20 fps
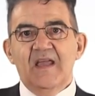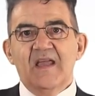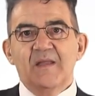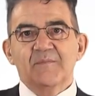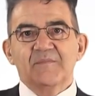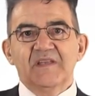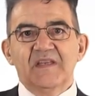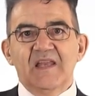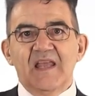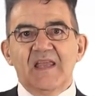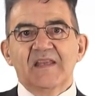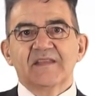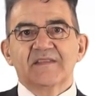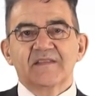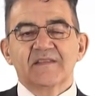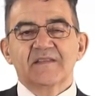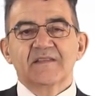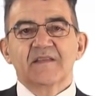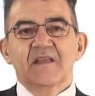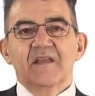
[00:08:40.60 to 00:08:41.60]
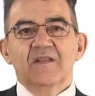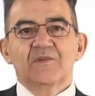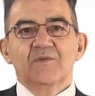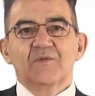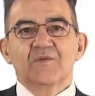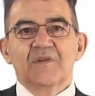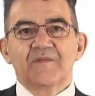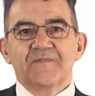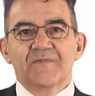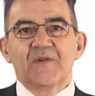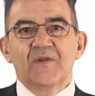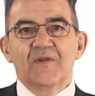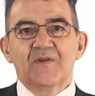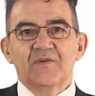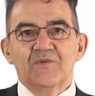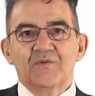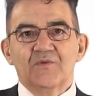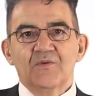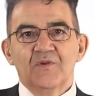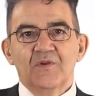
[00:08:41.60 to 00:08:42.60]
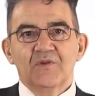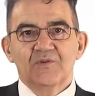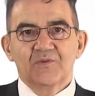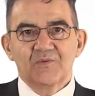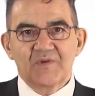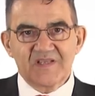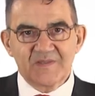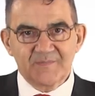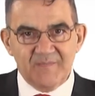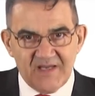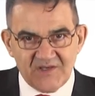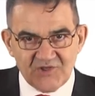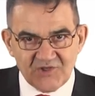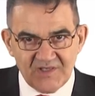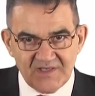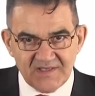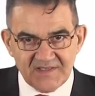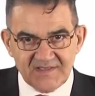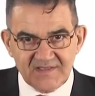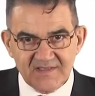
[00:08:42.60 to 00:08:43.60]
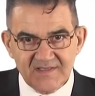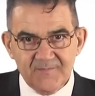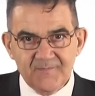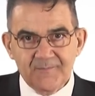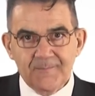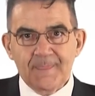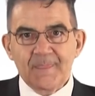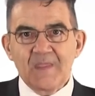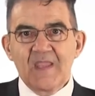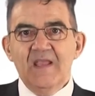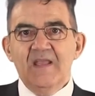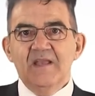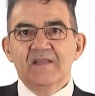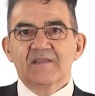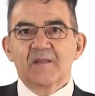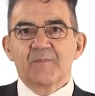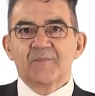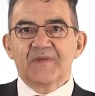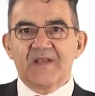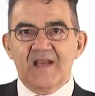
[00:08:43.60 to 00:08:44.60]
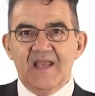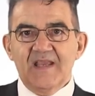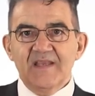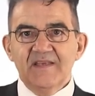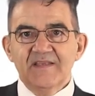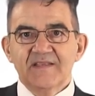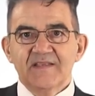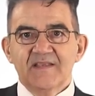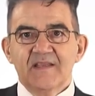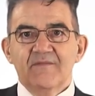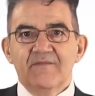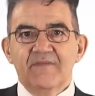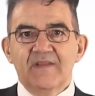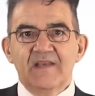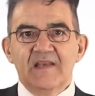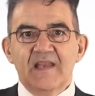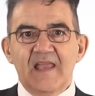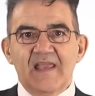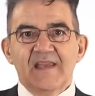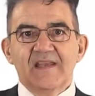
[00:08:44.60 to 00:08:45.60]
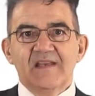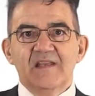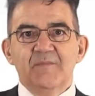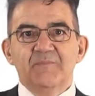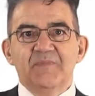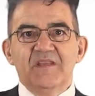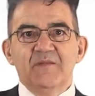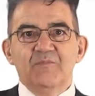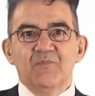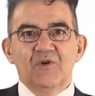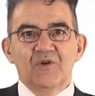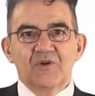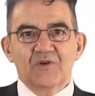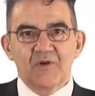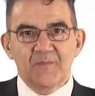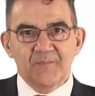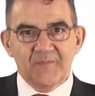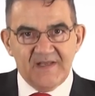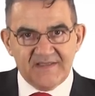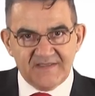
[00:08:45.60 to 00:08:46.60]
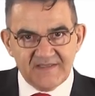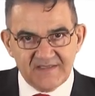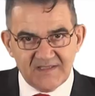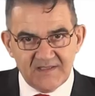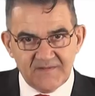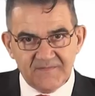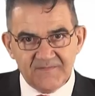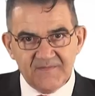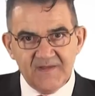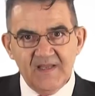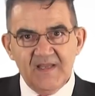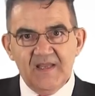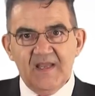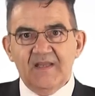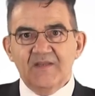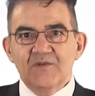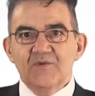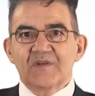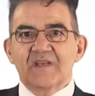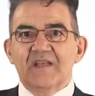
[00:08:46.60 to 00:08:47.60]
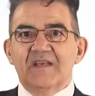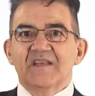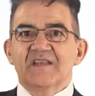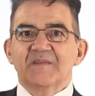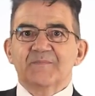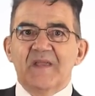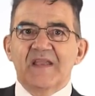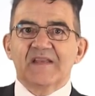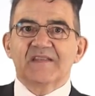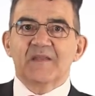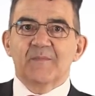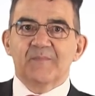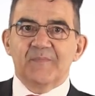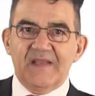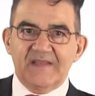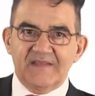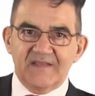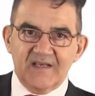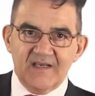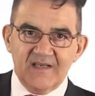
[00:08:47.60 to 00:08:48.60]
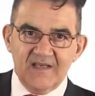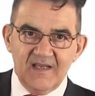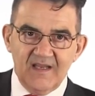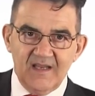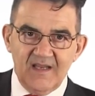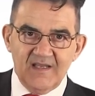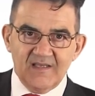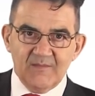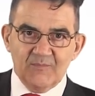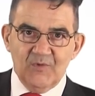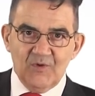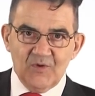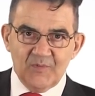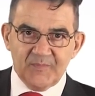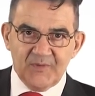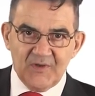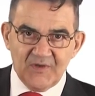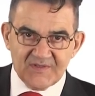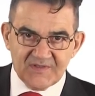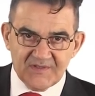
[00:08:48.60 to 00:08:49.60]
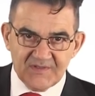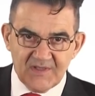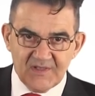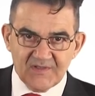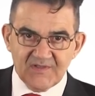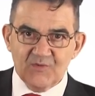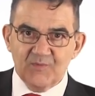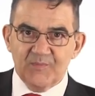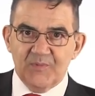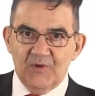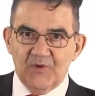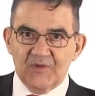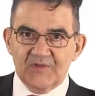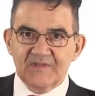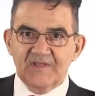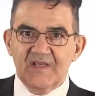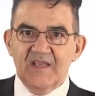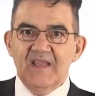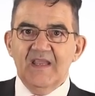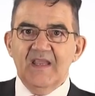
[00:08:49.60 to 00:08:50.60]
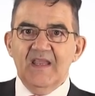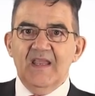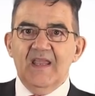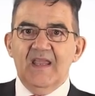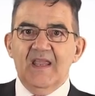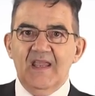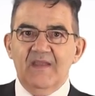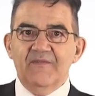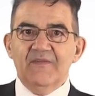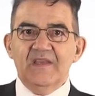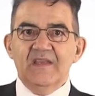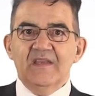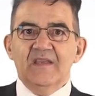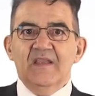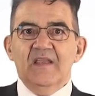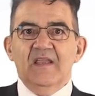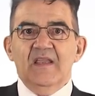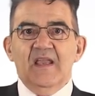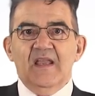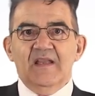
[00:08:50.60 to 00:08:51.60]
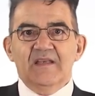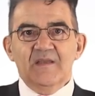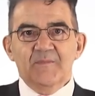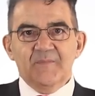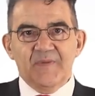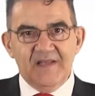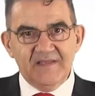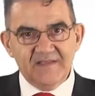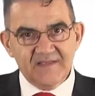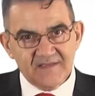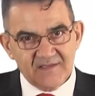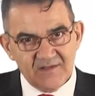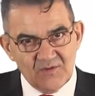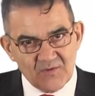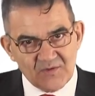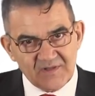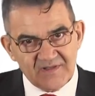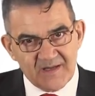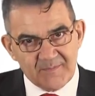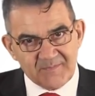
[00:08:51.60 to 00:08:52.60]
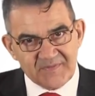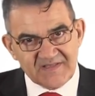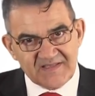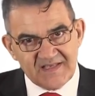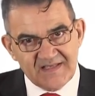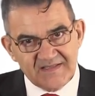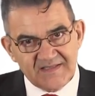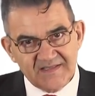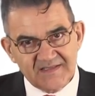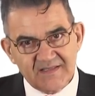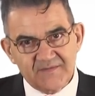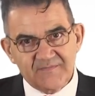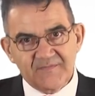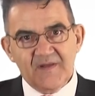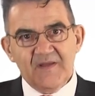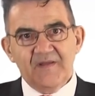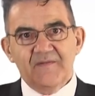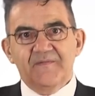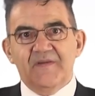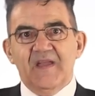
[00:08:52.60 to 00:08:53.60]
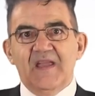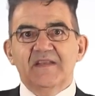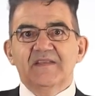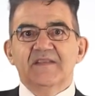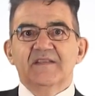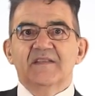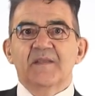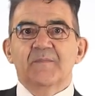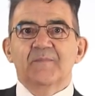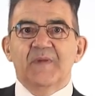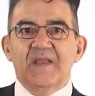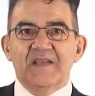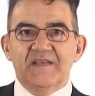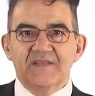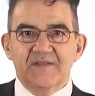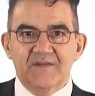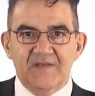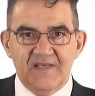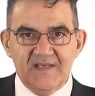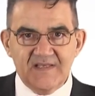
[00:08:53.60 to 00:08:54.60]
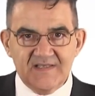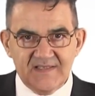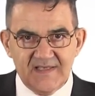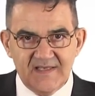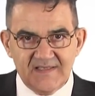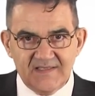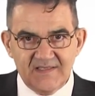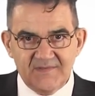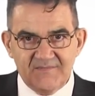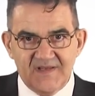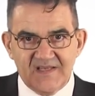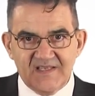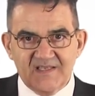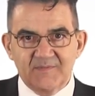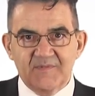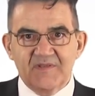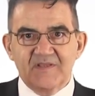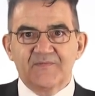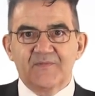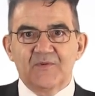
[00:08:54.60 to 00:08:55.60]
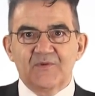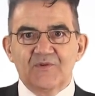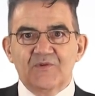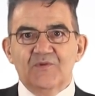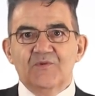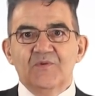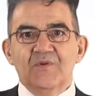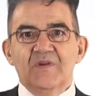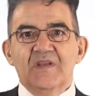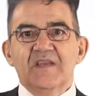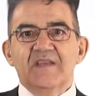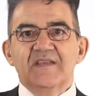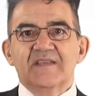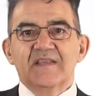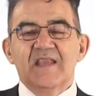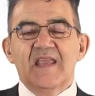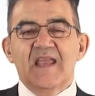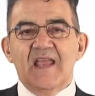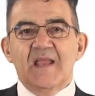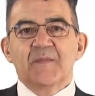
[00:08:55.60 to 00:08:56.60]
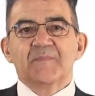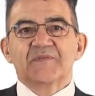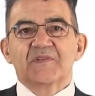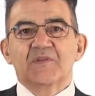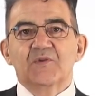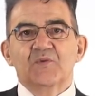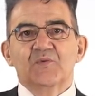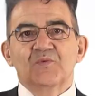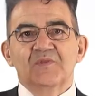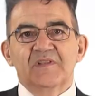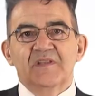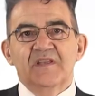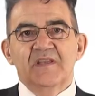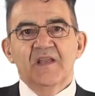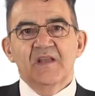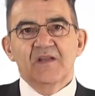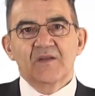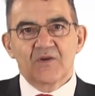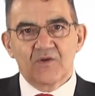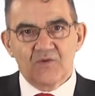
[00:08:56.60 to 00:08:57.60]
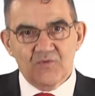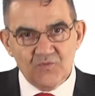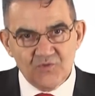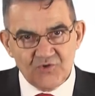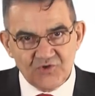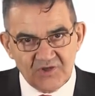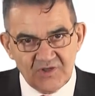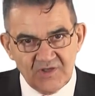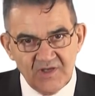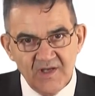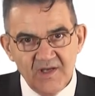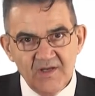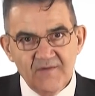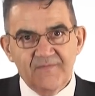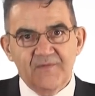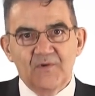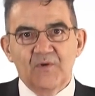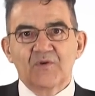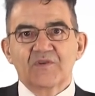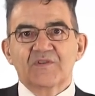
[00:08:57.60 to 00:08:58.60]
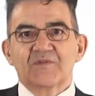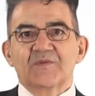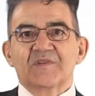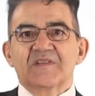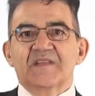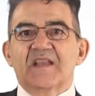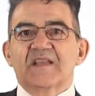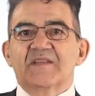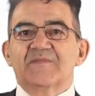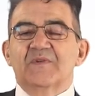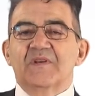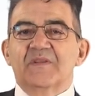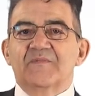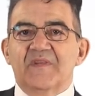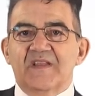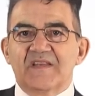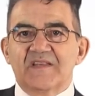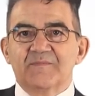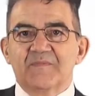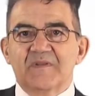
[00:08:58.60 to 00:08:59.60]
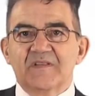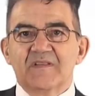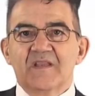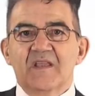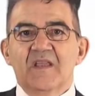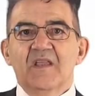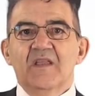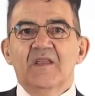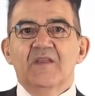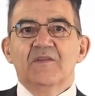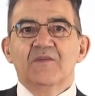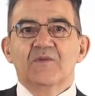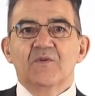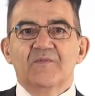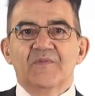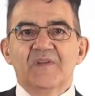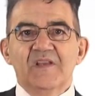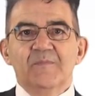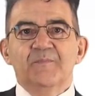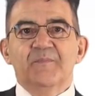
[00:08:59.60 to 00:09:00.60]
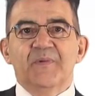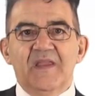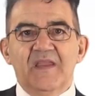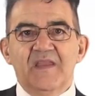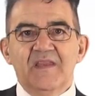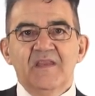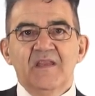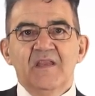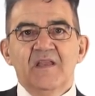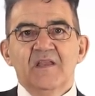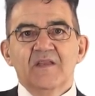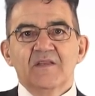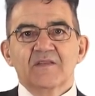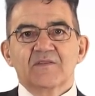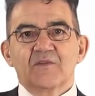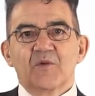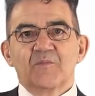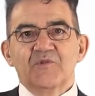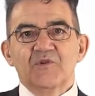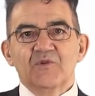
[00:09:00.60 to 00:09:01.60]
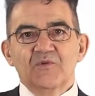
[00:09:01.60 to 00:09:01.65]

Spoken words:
I'm delighted to refer you to a specialist. The price will likely be more competitive and you can expect a better and more personal support. Having an independent local representative finding the best real estate investment for you is absolutely crucial for successful investment. You will pay some